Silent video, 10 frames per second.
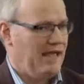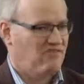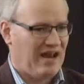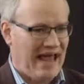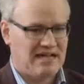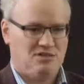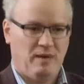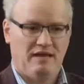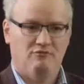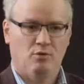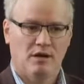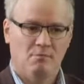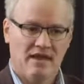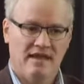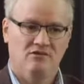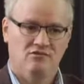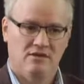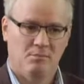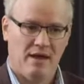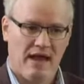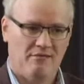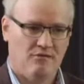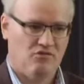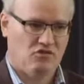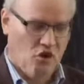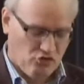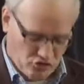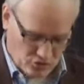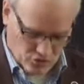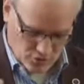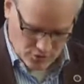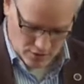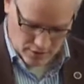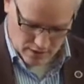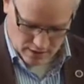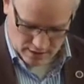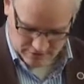It's an aspect of what it means for the parents to look